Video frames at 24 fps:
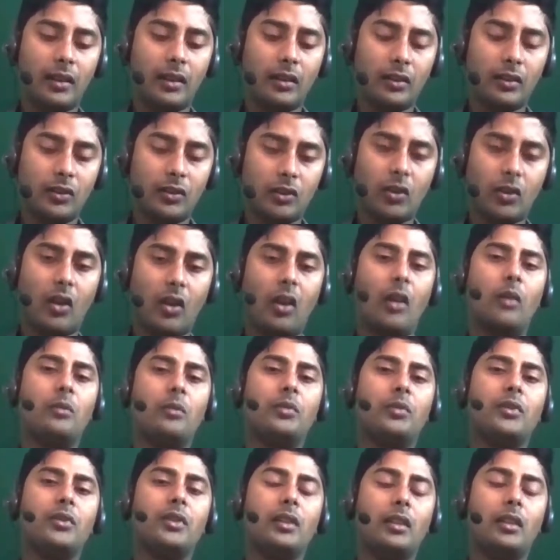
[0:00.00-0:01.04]

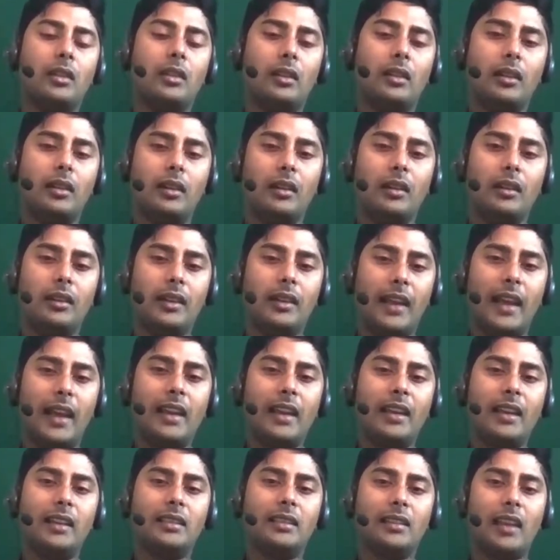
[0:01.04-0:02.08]
jobs,
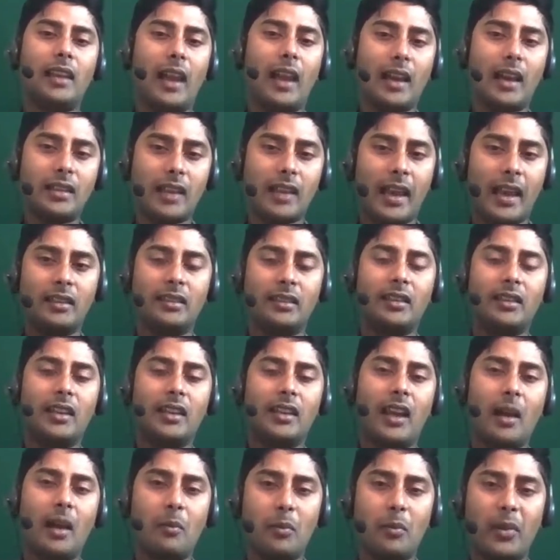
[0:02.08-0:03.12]

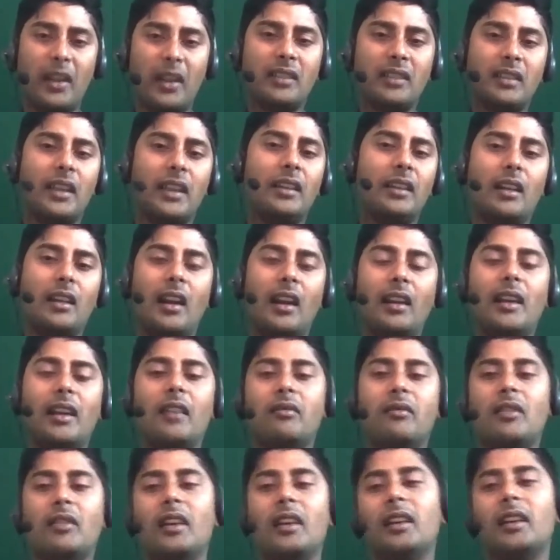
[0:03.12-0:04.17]
Delhi/NCR, press enter. I'll
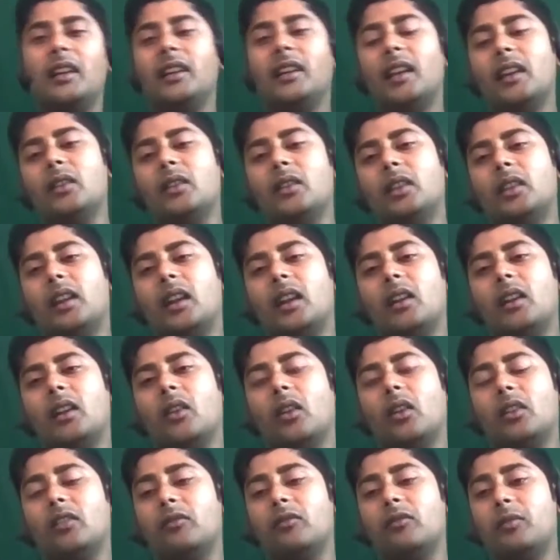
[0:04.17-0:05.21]
definitely tell you there are a
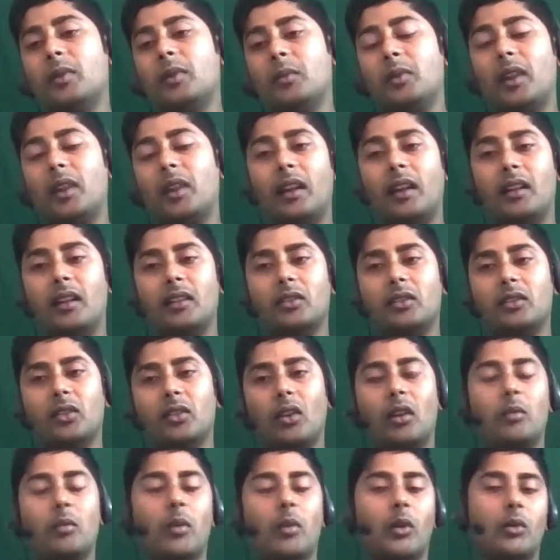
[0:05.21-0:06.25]
lot of people, and it's
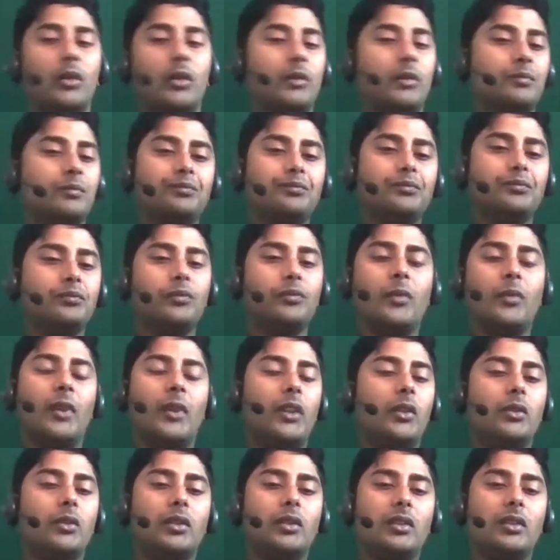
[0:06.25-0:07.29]
all about
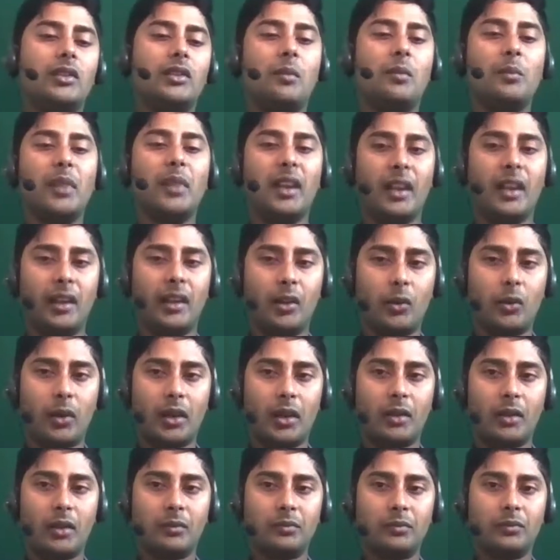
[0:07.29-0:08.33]
you just jumping into it.